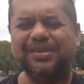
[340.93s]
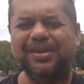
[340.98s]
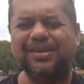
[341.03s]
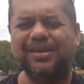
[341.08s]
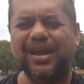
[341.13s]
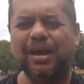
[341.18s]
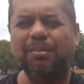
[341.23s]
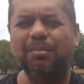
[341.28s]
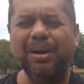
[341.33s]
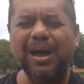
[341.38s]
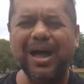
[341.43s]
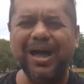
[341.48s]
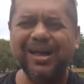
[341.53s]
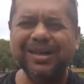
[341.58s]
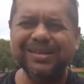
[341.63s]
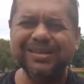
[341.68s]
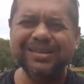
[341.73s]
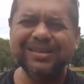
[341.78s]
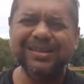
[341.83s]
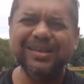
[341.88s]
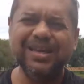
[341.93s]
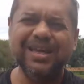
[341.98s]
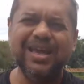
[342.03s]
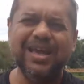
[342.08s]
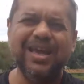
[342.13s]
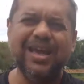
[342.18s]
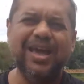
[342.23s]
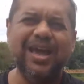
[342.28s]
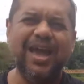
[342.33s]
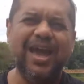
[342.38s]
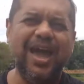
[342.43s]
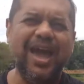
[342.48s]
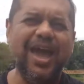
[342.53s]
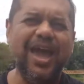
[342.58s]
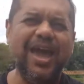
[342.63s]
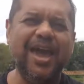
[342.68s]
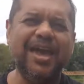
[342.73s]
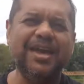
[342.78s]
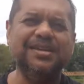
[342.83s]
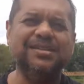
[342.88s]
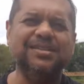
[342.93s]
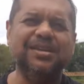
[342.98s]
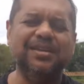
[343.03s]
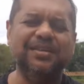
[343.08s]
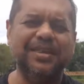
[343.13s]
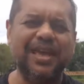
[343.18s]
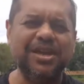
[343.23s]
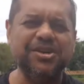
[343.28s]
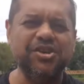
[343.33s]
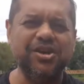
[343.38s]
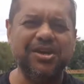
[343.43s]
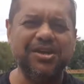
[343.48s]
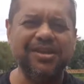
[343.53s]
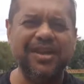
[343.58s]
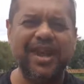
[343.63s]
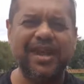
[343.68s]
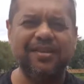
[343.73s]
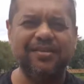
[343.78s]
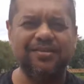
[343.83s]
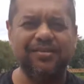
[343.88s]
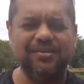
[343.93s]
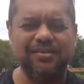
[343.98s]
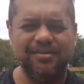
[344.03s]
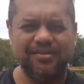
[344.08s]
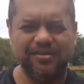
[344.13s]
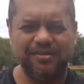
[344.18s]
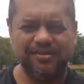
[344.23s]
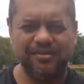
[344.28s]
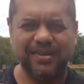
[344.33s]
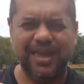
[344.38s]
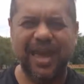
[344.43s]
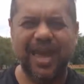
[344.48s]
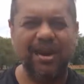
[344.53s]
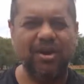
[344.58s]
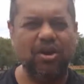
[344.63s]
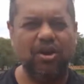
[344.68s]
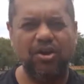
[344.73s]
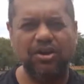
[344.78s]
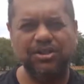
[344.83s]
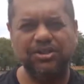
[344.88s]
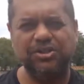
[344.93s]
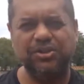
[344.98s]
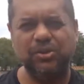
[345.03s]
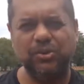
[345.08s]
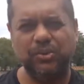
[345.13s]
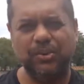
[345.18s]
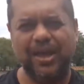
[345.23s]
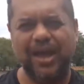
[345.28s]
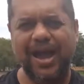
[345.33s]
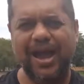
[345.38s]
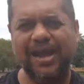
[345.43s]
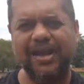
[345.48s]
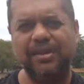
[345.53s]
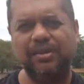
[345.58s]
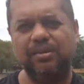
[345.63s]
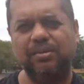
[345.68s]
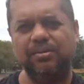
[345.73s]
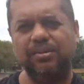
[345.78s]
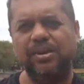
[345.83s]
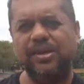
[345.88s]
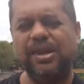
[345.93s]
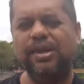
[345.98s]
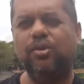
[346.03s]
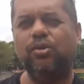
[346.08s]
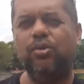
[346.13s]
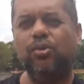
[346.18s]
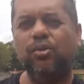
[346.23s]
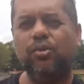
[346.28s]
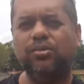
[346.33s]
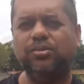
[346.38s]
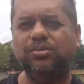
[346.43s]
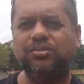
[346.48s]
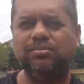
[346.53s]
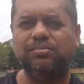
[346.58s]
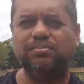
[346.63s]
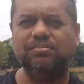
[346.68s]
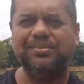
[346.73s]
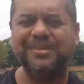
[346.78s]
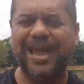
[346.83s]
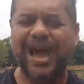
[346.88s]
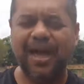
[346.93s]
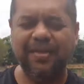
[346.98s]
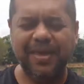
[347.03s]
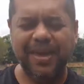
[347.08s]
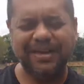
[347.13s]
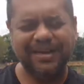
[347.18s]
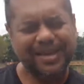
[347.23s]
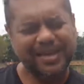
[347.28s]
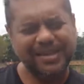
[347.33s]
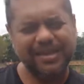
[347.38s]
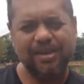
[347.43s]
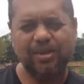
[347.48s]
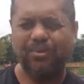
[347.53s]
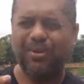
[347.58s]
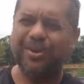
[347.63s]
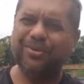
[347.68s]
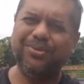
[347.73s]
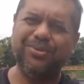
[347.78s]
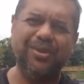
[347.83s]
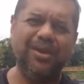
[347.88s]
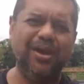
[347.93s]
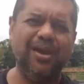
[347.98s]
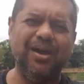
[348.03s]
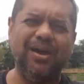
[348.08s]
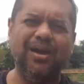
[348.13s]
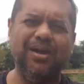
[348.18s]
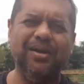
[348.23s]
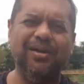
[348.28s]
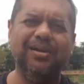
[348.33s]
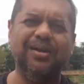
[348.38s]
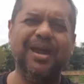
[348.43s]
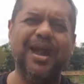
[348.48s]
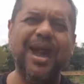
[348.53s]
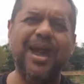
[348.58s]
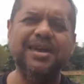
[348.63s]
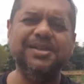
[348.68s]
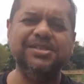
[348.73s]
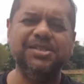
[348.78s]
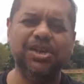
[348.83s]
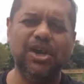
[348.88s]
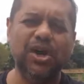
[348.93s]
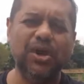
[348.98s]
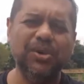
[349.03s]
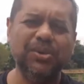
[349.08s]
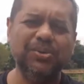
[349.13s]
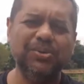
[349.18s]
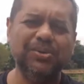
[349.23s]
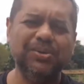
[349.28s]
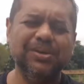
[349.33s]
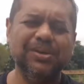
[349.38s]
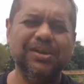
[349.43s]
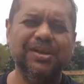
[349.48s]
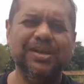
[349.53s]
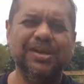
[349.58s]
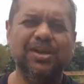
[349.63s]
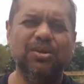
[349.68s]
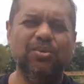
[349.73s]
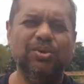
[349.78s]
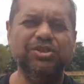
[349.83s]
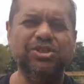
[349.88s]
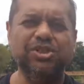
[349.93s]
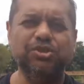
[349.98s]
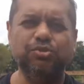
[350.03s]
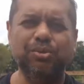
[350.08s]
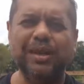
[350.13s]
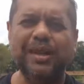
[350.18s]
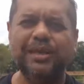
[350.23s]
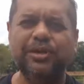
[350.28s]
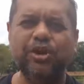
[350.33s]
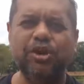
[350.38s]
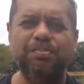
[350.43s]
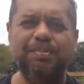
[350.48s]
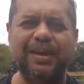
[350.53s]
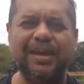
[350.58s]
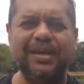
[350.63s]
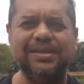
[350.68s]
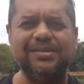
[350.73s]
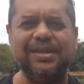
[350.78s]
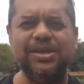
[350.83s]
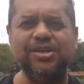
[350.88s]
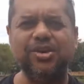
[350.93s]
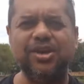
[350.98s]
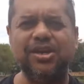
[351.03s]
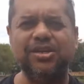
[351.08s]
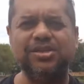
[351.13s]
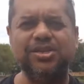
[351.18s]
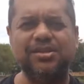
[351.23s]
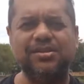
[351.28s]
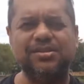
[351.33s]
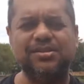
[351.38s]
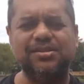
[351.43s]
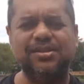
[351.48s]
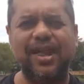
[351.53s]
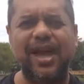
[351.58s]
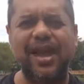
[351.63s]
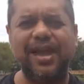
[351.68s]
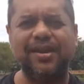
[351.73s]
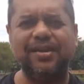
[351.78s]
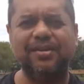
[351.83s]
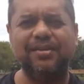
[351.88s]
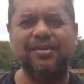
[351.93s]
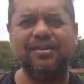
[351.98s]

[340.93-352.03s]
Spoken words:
number, and then you can get that onto like, it'll, now they link it with ATO, which is really good because then you can just like,